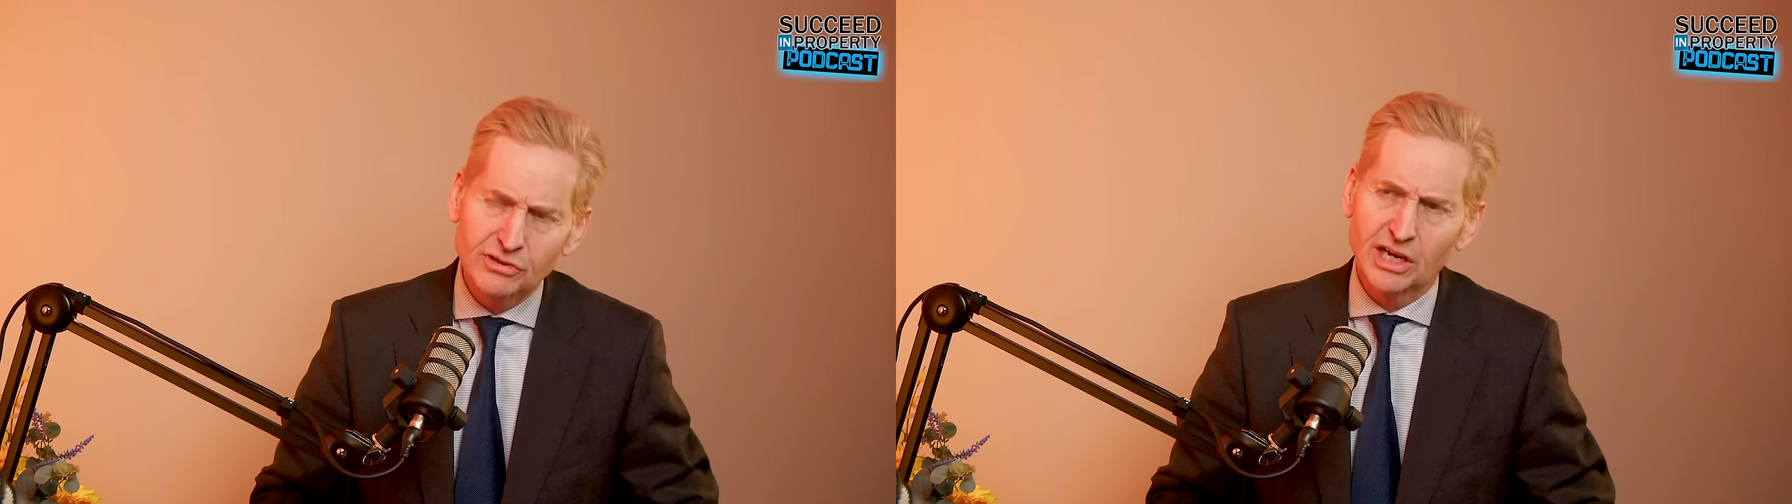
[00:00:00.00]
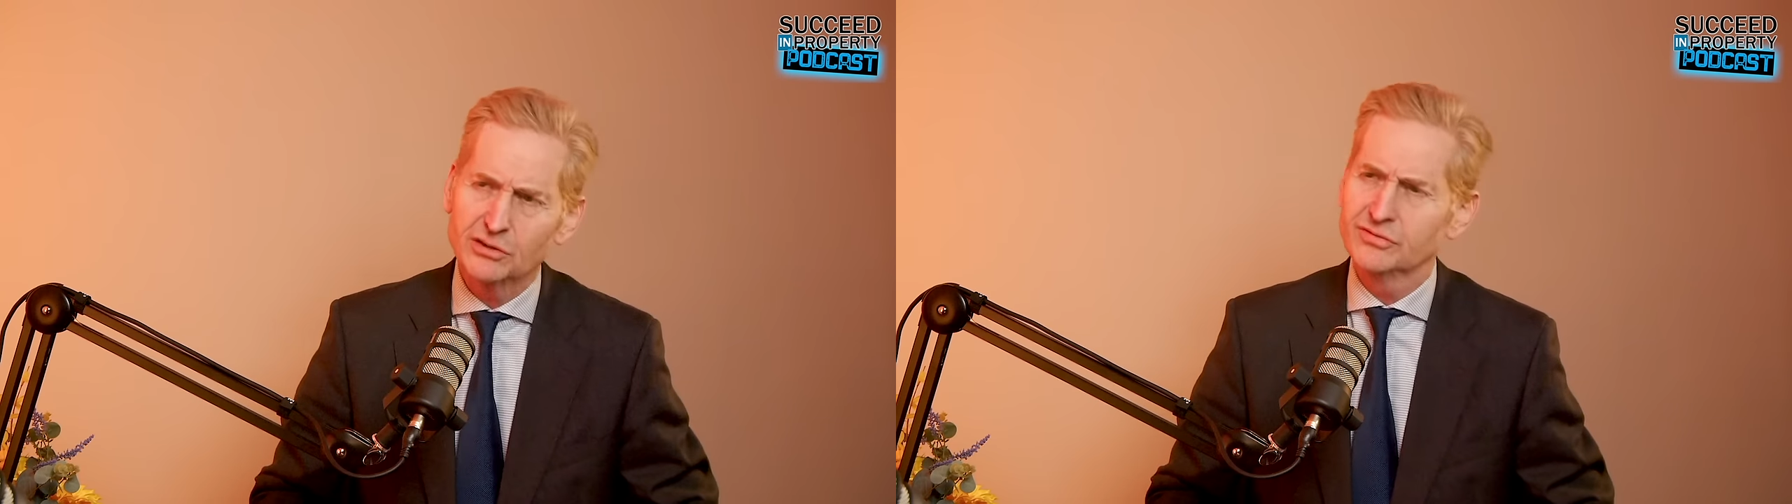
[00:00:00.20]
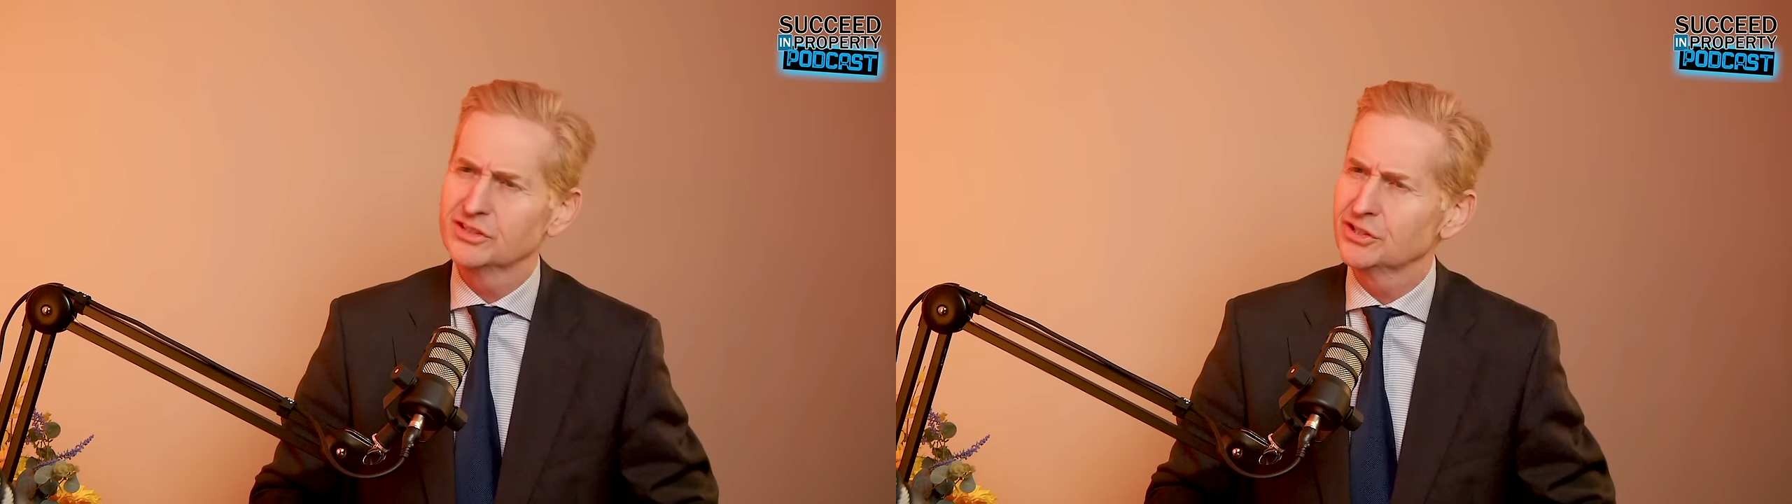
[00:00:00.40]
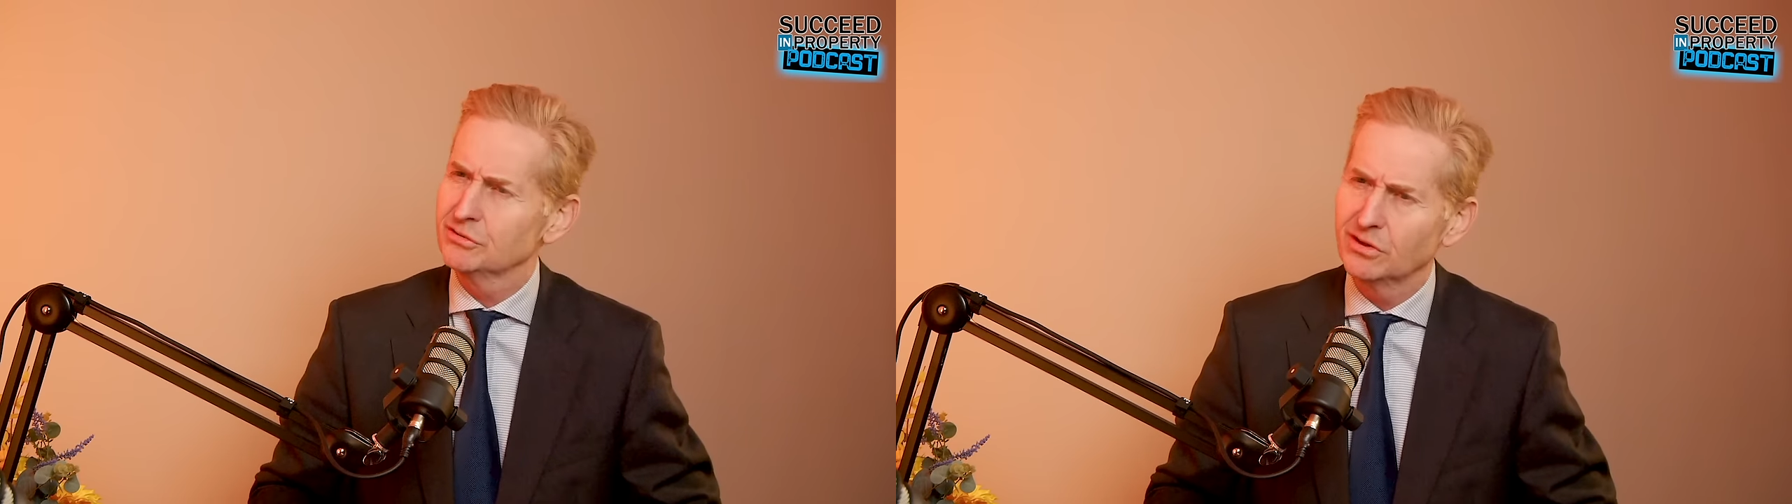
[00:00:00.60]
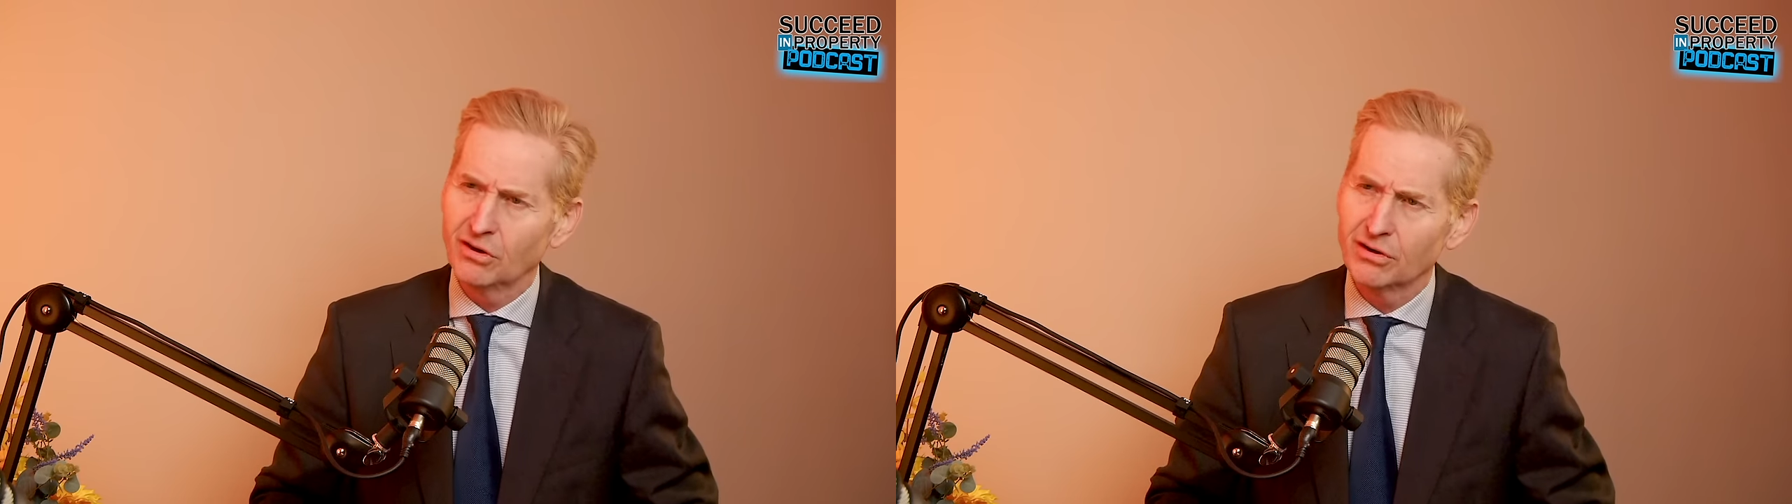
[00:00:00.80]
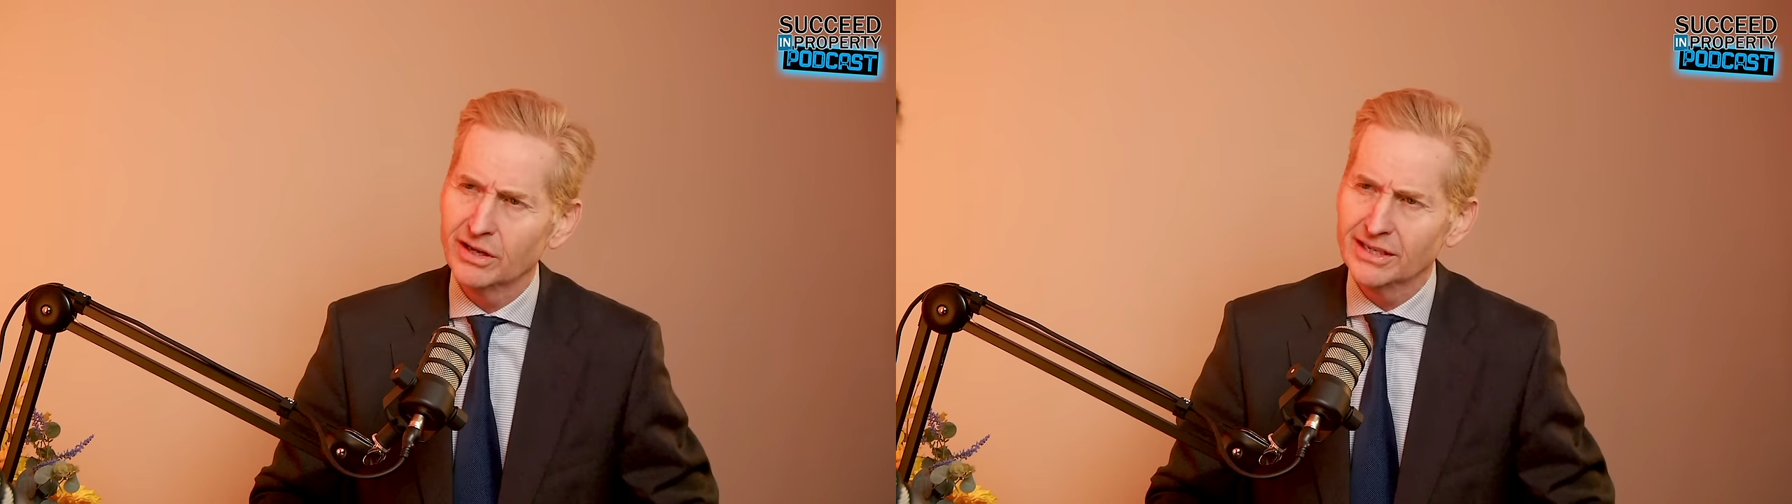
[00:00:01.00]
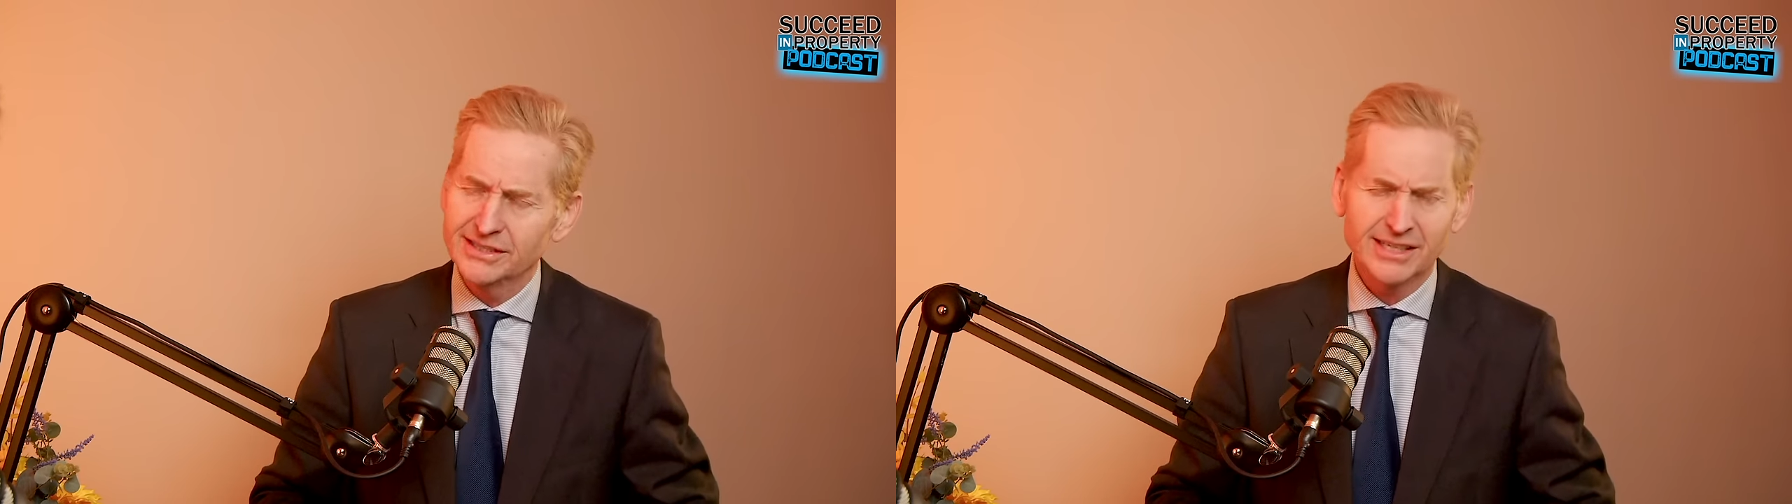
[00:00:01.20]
low for too long mm-hmm.